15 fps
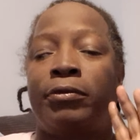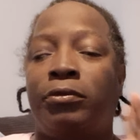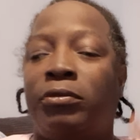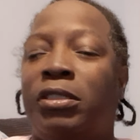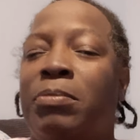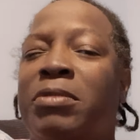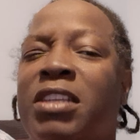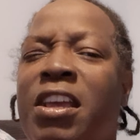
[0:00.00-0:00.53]

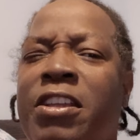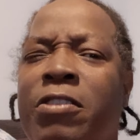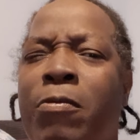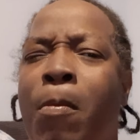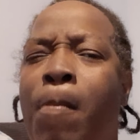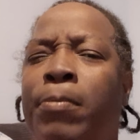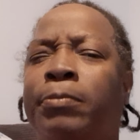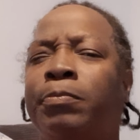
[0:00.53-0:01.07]
Let me tell
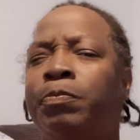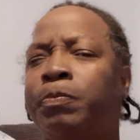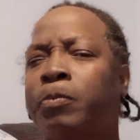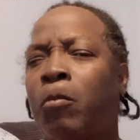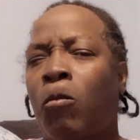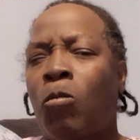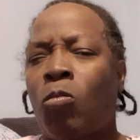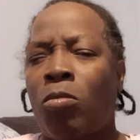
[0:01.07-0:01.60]
you.
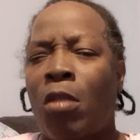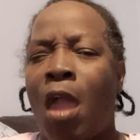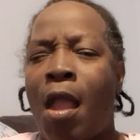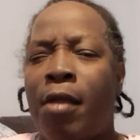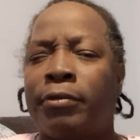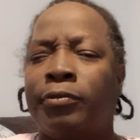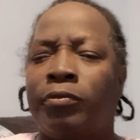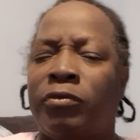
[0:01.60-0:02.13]

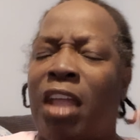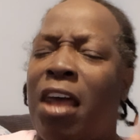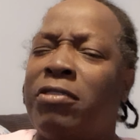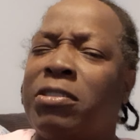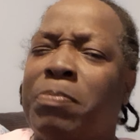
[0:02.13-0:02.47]
I